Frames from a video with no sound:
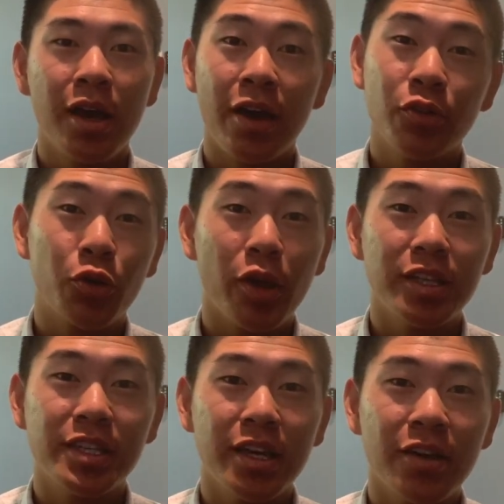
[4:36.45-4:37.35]
Have a
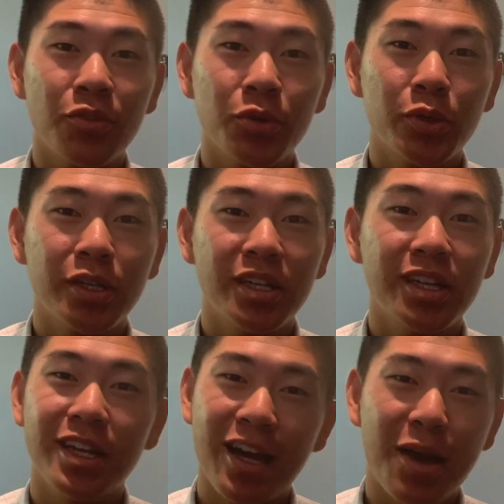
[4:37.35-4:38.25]
great day, everyone,
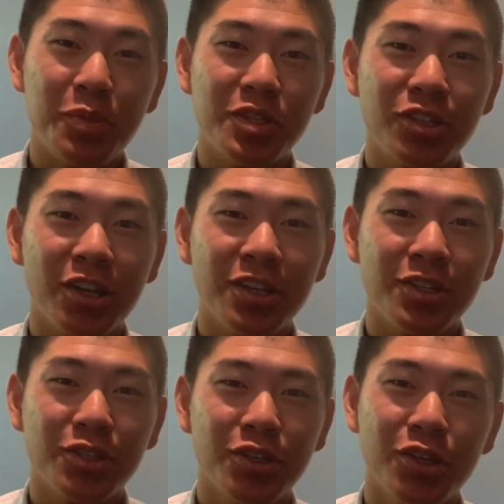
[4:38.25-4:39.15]
and happy studies.